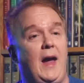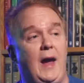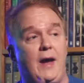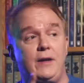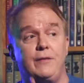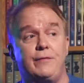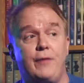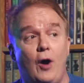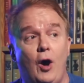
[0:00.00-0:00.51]
And
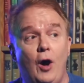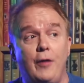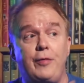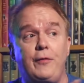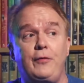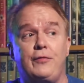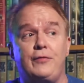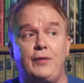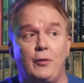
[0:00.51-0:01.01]
if
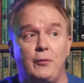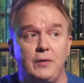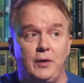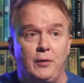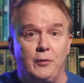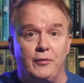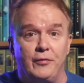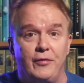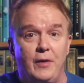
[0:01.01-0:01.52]
authors don't
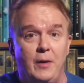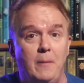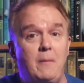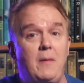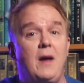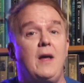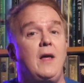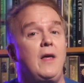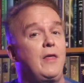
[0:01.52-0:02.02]
use
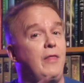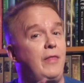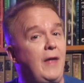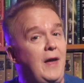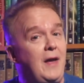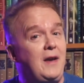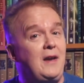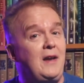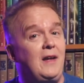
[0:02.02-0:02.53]
them,
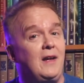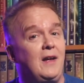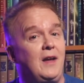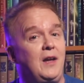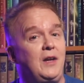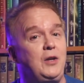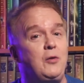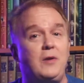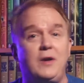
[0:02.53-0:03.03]
then
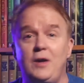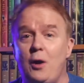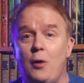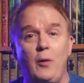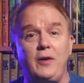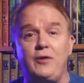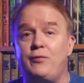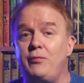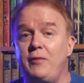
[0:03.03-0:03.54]
you can
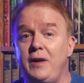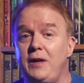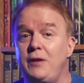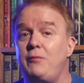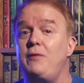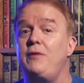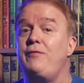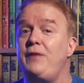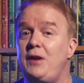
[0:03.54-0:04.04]
always read
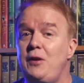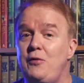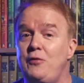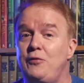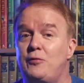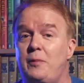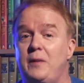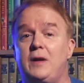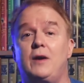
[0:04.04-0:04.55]

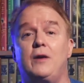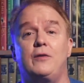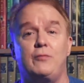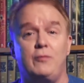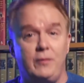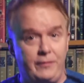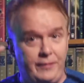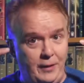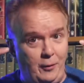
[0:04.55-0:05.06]
reviews, because
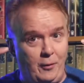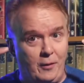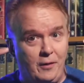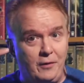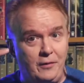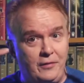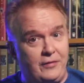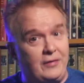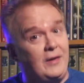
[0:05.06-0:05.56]

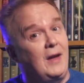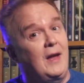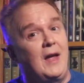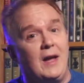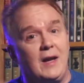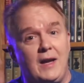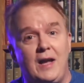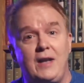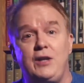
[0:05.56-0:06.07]
reviewers
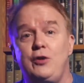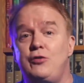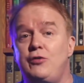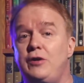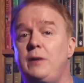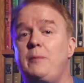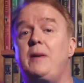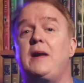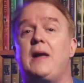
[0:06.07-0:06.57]
can
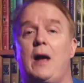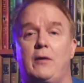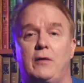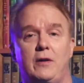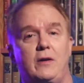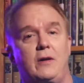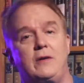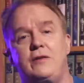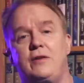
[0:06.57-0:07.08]
usually be
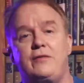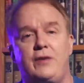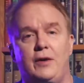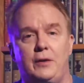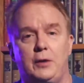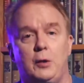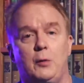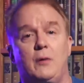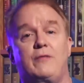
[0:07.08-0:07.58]
counted on to
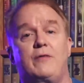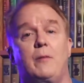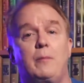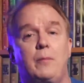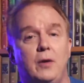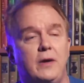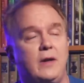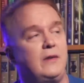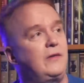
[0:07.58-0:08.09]
tell you if a
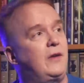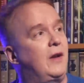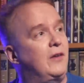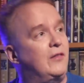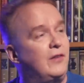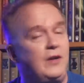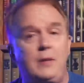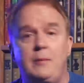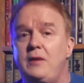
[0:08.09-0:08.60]
book
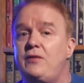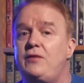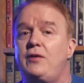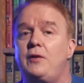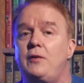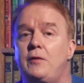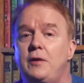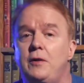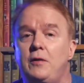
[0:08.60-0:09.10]
contains any
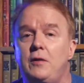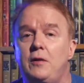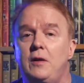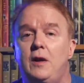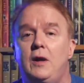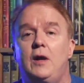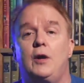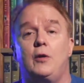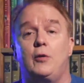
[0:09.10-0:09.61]
material
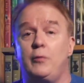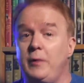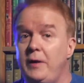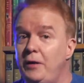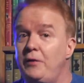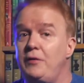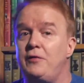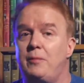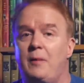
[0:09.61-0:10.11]

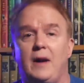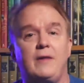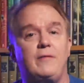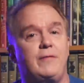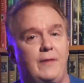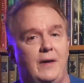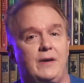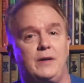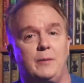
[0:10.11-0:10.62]
readers might
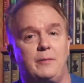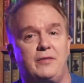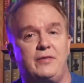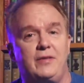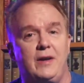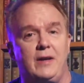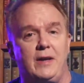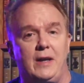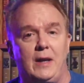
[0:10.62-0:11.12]
find
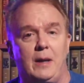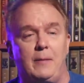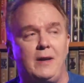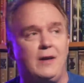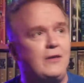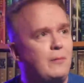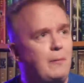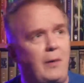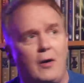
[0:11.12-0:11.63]
upsetting. I mean,
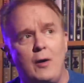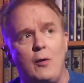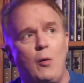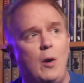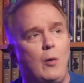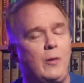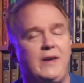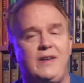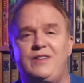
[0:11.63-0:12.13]
it's part of
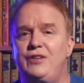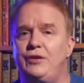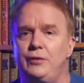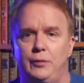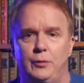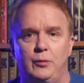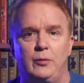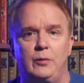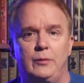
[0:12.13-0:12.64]
what we
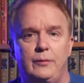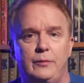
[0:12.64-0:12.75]
do.